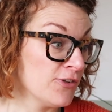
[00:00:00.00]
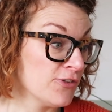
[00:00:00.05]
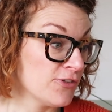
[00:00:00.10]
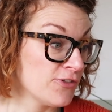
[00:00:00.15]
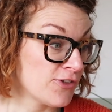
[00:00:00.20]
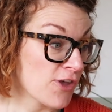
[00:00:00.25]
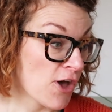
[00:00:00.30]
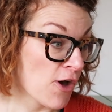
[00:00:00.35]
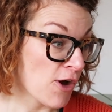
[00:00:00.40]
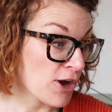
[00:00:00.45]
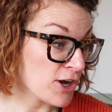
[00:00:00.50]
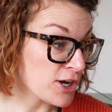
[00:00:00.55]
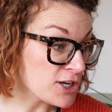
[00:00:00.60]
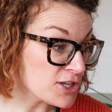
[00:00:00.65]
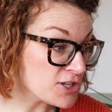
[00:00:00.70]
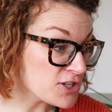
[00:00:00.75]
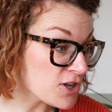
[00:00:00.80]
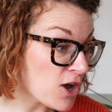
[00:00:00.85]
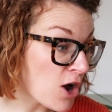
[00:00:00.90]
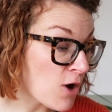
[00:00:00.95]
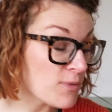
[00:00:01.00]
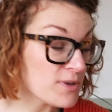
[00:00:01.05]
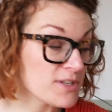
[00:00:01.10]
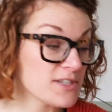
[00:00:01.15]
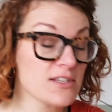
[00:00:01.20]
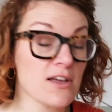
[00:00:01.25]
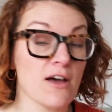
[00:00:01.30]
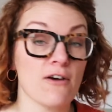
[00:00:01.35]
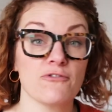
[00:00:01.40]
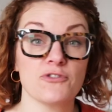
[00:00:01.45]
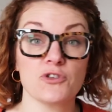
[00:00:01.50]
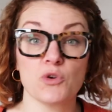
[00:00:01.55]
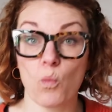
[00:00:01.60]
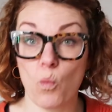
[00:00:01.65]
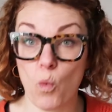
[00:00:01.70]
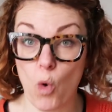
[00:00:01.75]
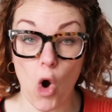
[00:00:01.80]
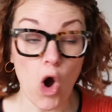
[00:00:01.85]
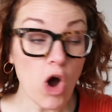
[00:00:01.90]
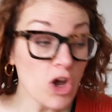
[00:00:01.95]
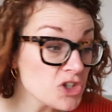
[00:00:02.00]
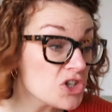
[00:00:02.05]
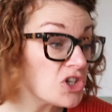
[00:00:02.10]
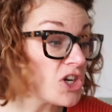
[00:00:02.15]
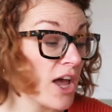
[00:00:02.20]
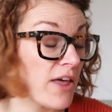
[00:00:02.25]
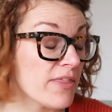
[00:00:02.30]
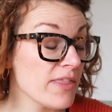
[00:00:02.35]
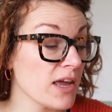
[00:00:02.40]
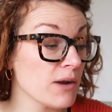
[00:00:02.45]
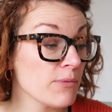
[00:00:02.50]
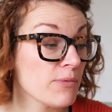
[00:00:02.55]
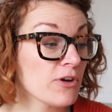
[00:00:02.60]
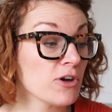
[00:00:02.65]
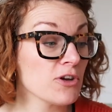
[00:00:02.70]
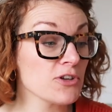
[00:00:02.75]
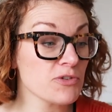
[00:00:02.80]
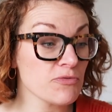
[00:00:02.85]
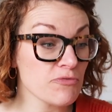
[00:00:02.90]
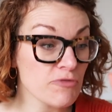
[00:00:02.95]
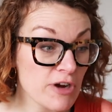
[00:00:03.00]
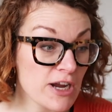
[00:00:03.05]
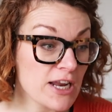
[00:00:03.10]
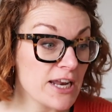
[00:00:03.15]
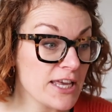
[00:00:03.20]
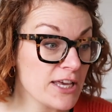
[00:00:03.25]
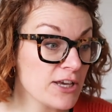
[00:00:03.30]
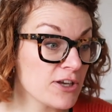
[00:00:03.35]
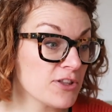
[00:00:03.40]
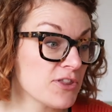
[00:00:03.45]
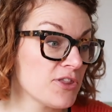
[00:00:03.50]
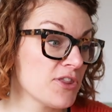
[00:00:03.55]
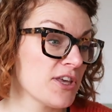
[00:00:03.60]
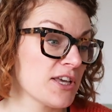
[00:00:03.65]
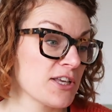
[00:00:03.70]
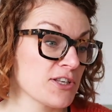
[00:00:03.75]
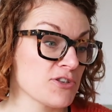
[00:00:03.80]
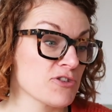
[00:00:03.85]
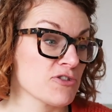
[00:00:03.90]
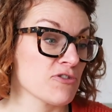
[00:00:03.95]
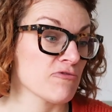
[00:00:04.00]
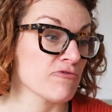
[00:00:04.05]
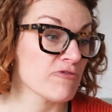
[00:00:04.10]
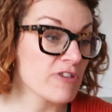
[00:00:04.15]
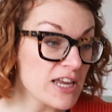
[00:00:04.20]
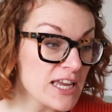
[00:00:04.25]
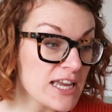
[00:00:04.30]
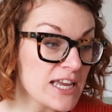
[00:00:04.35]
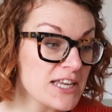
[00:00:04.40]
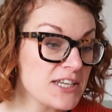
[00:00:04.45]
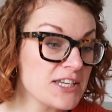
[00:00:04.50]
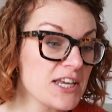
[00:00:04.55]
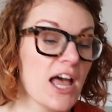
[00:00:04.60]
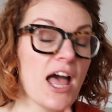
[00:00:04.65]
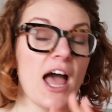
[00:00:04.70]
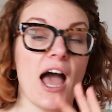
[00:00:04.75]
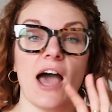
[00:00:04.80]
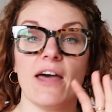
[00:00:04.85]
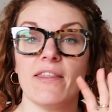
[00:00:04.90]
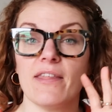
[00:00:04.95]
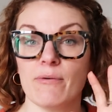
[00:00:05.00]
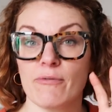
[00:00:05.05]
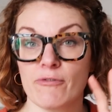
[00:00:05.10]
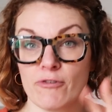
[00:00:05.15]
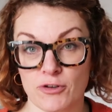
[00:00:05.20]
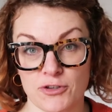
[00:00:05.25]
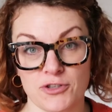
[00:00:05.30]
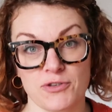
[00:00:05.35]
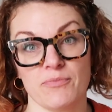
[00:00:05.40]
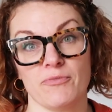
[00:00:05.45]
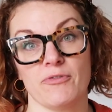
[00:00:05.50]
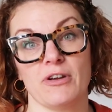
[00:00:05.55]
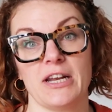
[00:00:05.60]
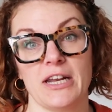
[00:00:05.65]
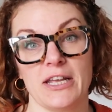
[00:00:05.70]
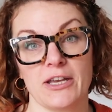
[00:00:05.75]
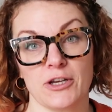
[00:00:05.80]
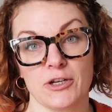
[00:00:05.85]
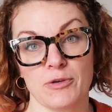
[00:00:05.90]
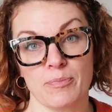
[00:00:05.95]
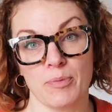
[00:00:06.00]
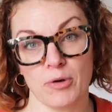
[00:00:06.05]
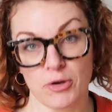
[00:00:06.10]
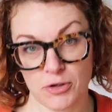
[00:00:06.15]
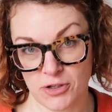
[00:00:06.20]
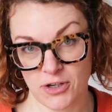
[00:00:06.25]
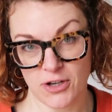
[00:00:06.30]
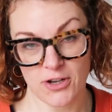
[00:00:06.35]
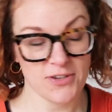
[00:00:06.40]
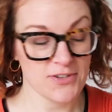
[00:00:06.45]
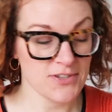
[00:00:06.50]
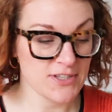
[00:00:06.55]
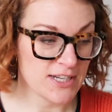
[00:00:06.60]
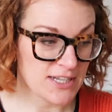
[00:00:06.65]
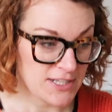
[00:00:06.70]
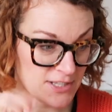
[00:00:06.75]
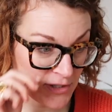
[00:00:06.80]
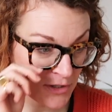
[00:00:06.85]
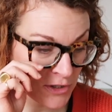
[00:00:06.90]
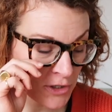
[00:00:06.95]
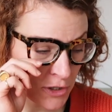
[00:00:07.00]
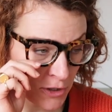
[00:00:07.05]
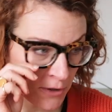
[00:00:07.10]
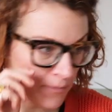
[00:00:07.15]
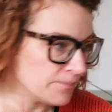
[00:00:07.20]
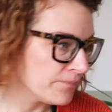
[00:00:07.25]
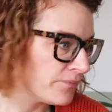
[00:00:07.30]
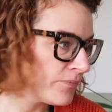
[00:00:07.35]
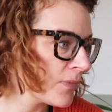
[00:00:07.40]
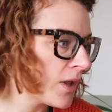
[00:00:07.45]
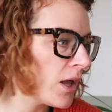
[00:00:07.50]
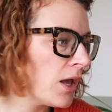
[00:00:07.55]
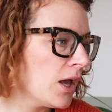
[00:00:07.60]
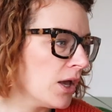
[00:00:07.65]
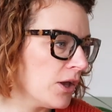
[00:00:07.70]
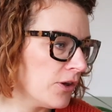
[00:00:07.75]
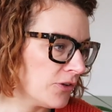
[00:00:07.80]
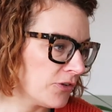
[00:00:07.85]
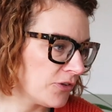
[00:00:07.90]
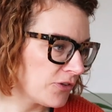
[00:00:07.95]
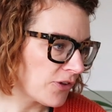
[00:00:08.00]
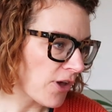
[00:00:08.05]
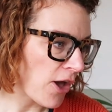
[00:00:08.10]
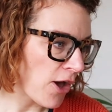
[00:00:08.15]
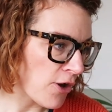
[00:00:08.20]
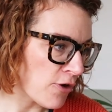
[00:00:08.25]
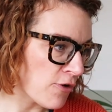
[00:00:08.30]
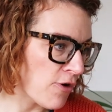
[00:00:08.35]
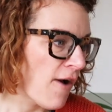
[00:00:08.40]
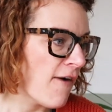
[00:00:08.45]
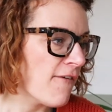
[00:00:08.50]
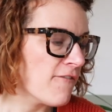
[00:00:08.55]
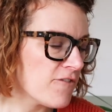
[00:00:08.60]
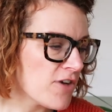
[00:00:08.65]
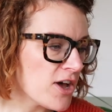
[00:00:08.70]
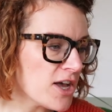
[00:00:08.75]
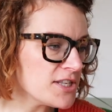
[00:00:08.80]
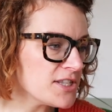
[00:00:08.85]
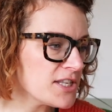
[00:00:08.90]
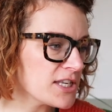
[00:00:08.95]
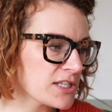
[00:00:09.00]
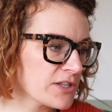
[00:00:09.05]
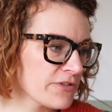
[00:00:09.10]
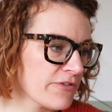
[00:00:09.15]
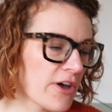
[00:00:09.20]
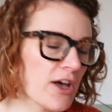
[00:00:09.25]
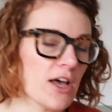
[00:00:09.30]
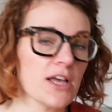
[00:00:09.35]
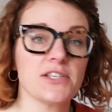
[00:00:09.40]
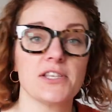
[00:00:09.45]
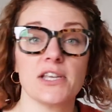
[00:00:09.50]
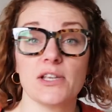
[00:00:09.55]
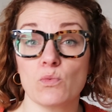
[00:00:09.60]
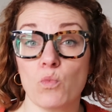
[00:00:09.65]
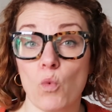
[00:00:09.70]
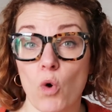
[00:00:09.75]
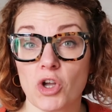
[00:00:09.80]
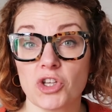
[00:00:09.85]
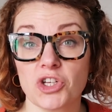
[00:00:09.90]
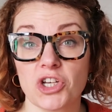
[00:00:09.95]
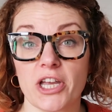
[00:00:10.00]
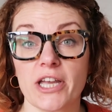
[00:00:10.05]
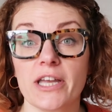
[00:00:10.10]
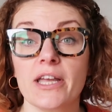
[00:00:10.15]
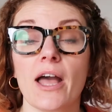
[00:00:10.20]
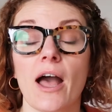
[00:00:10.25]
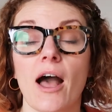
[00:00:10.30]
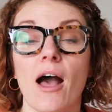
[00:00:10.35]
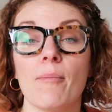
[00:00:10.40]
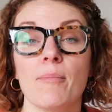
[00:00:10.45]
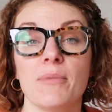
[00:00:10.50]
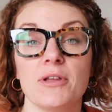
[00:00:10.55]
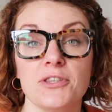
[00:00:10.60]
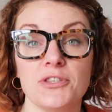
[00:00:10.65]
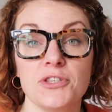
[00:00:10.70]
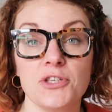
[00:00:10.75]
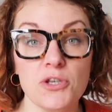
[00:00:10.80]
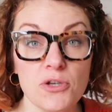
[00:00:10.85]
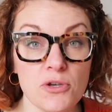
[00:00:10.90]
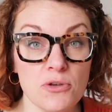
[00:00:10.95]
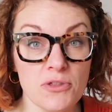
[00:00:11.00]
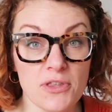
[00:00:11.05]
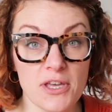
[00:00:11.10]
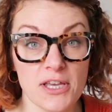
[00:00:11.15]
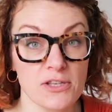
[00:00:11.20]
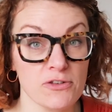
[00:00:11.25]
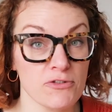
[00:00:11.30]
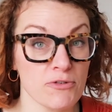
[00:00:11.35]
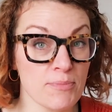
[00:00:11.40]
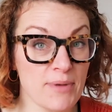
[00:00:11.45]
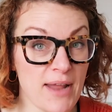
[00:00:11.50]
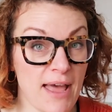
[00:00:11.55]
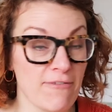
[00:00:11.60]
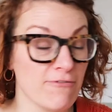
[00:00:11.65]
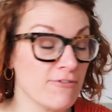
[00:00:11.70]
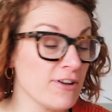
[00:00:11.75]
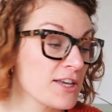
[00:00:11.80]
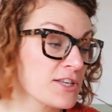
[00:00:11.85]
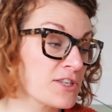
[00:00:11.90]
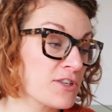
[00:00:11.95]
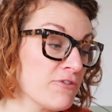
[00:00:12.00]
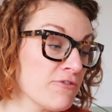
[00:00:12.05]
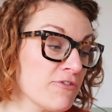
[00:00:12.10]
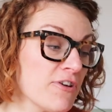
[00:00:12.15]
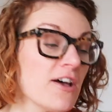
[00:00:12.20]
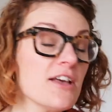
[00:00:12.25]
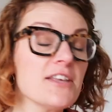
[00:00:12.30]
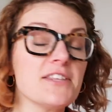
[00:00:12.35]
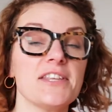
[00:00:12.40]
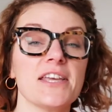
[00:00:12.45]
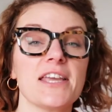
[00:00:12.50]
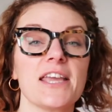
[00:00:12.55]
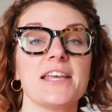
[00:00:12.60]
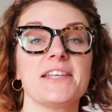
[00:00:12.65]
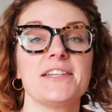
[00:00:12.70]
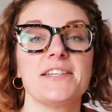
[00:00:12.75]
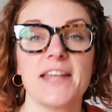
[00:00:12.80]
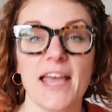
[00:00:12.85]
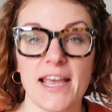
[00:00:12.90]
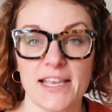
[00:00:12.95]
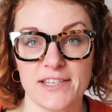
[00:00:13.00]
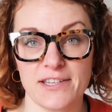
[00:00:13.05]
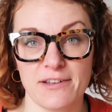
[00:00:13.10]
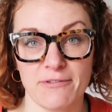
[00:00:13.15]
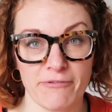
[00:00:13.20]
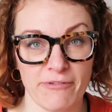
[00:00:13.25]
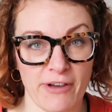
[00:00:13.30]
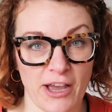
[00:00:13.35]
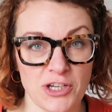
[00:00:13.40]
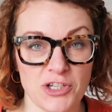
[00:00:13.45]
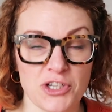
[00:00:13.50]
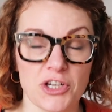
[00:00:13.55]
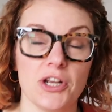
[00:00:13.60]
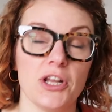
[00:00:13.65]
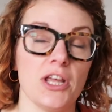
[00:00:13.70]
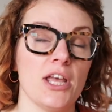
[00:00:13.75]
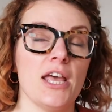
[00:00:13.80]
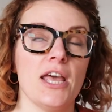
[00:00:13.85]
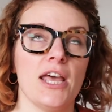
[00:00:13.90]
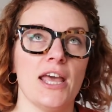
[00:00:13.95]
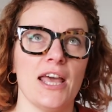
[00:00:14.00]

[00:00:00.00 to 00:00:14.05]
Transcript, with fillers: So I'm going to start with stuff to watch, and then we've got some really good things to read, and then we've got some really good podcasts to listen to. So First things first is watching um, two things from Netflix. The first thing is Next in Fashion